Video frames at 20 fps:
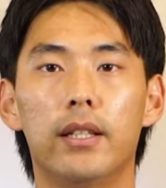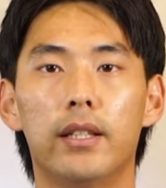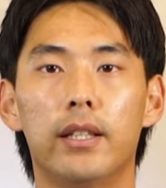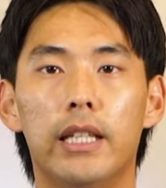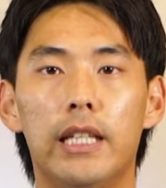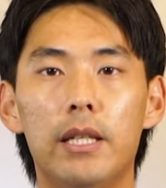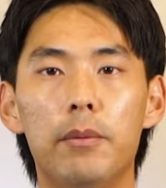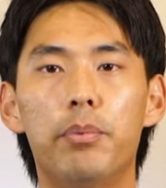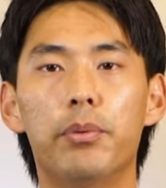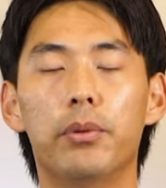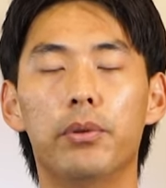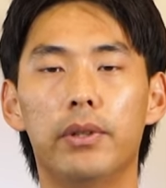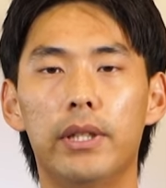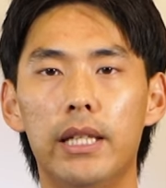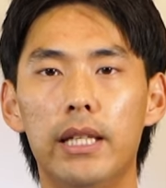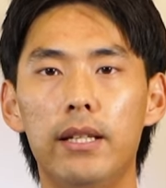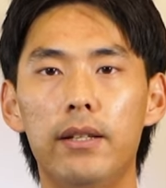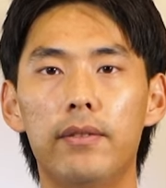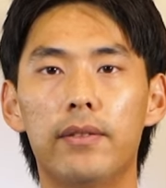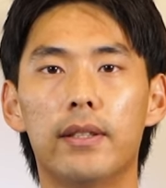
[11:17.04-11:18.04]
He
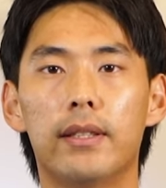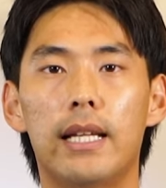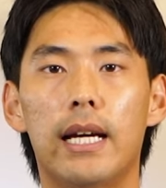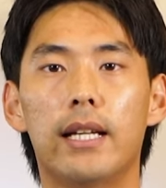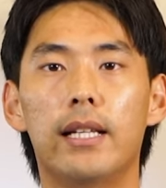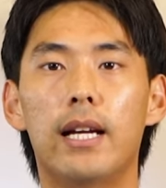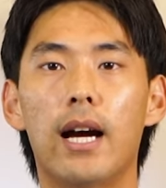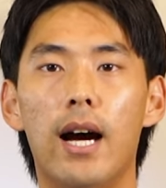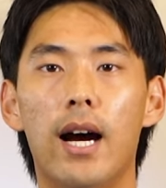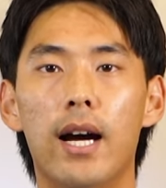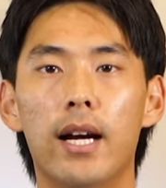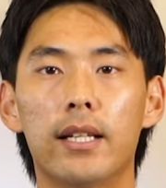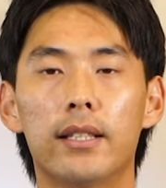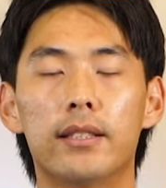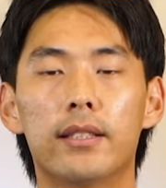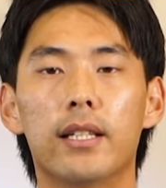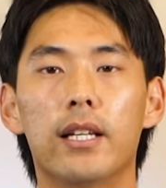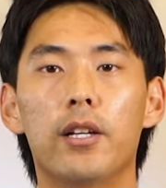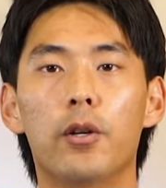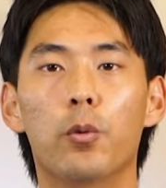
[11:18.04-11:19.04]
believed that
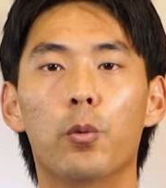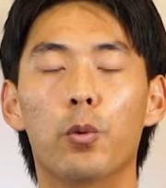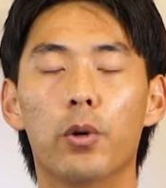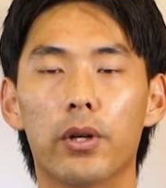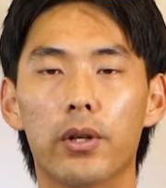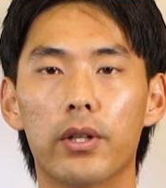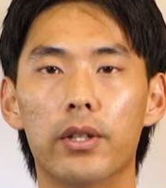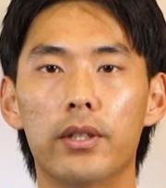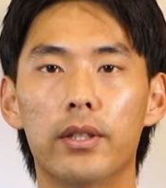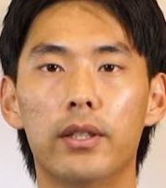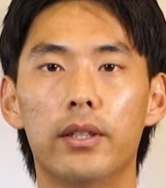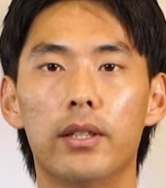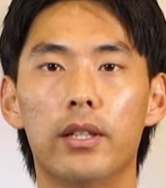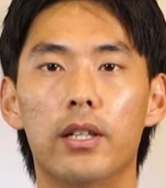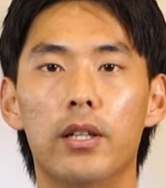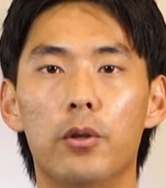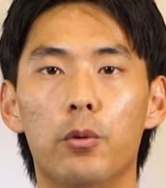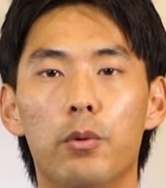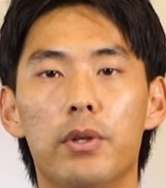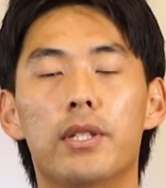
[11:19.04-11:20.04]
God's word
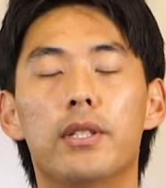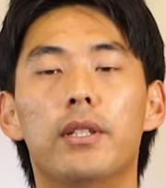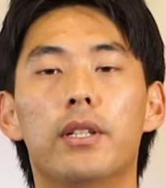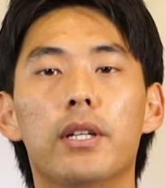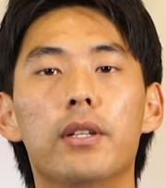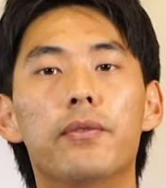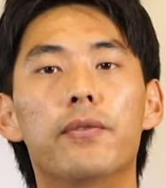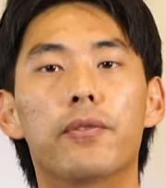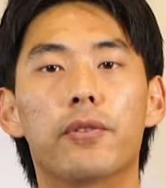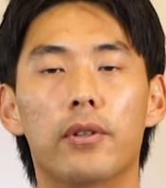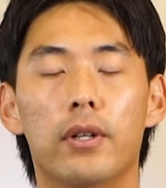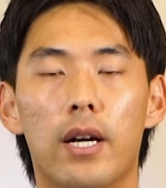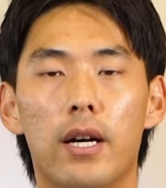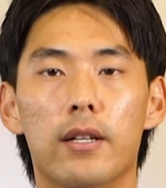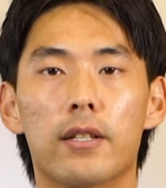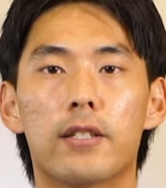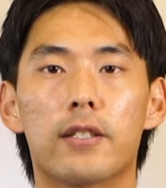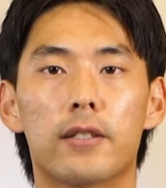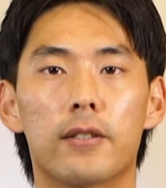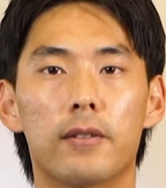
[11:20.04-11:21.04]
was good for
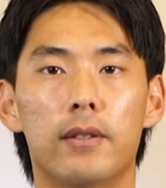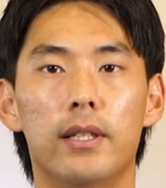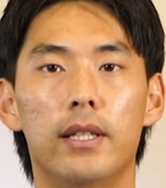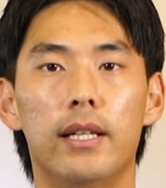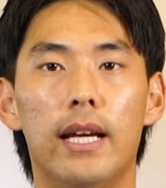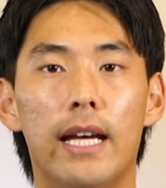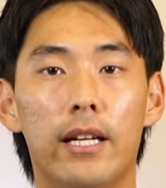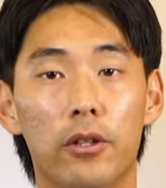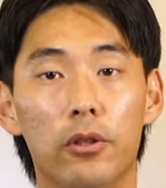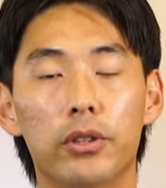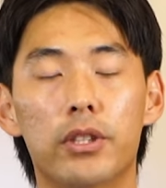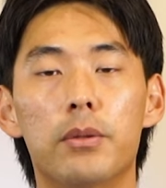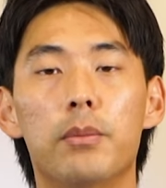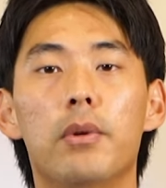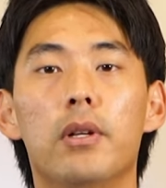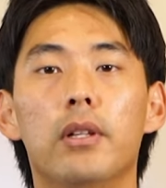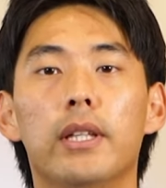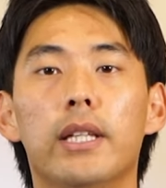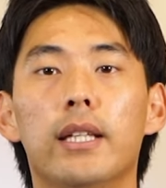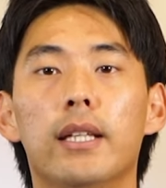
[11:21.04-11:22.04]
us, and
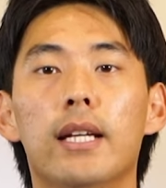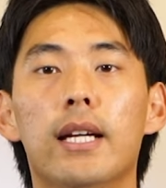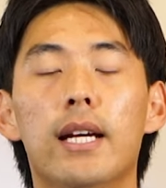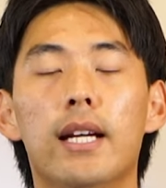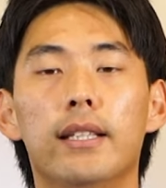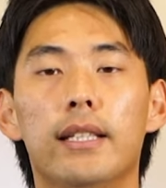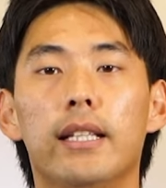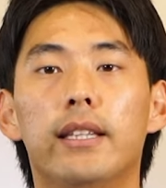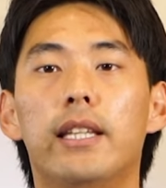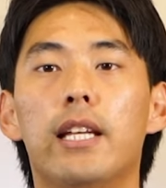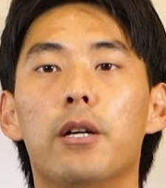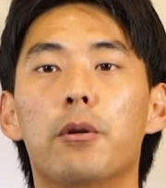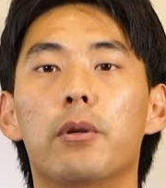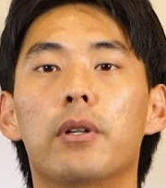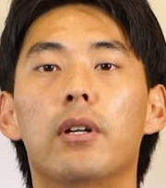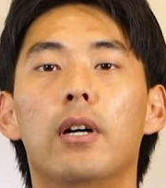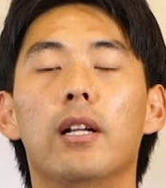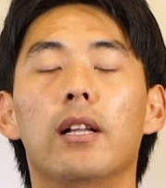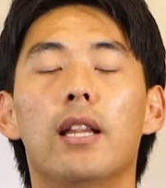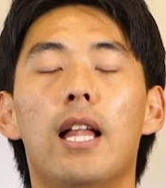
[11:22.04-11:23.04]
ultimately that there
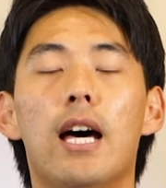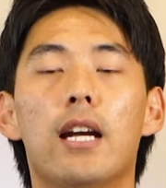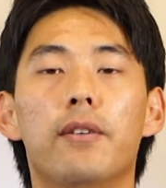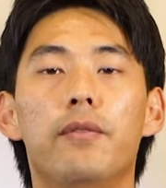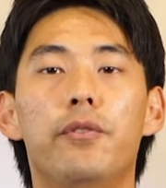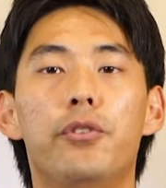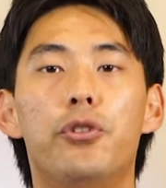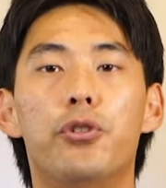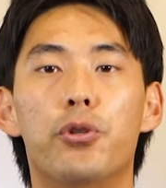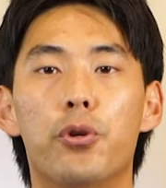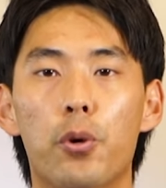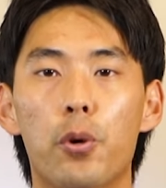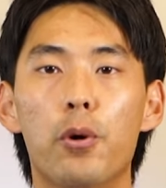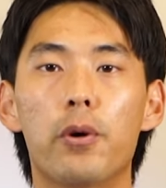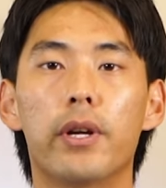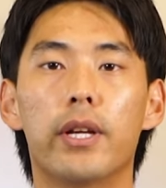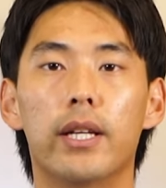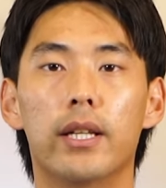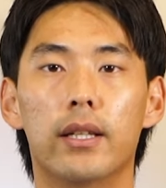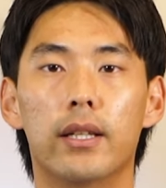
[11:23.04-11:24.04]
were a lot of
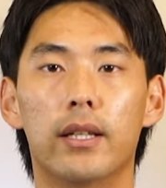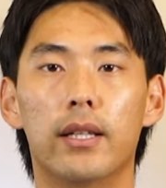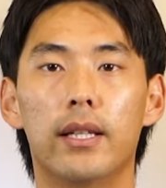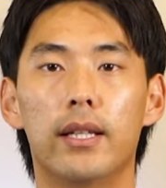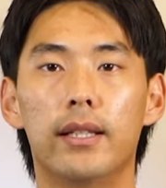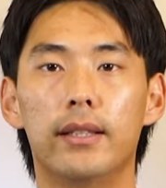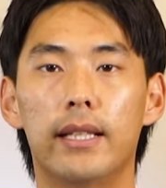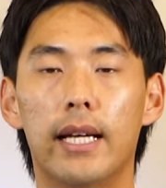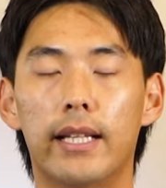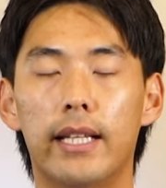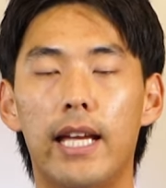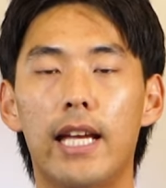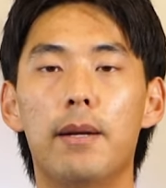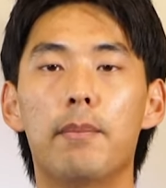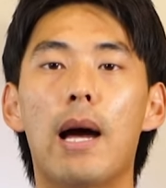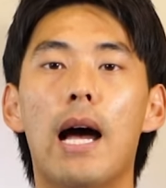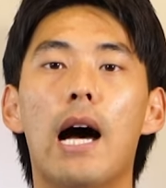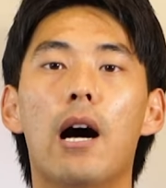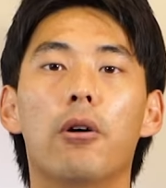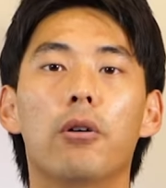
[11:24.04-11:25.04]
joy that
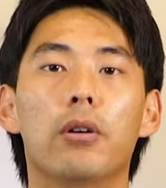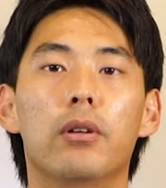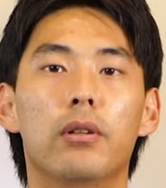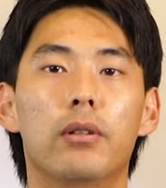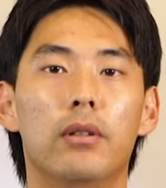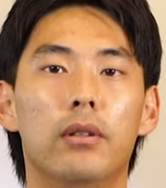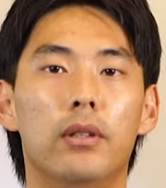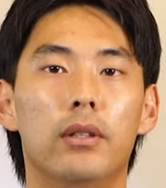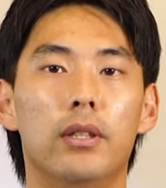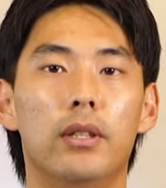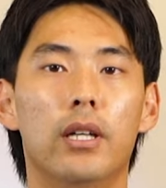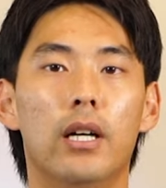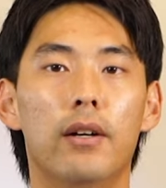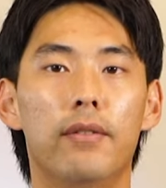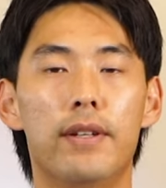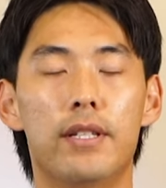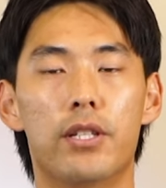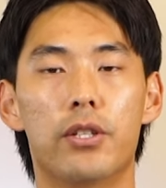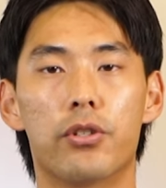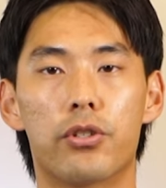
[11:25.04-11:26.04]
came out of
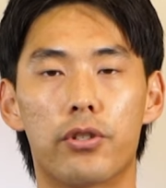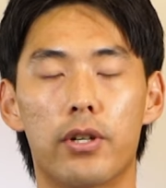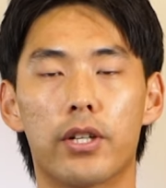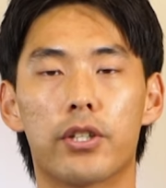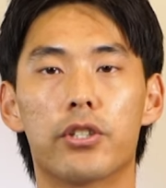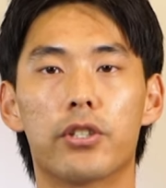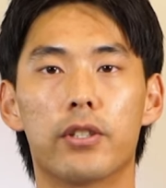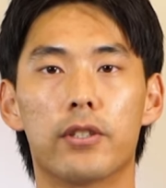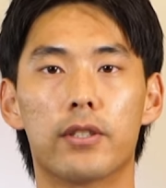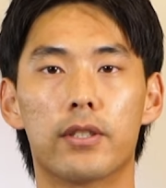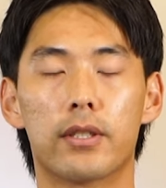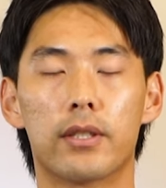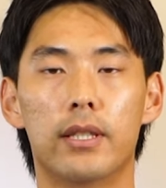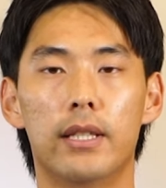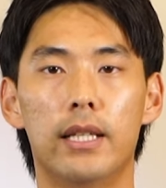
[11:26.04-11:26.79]
his instructions.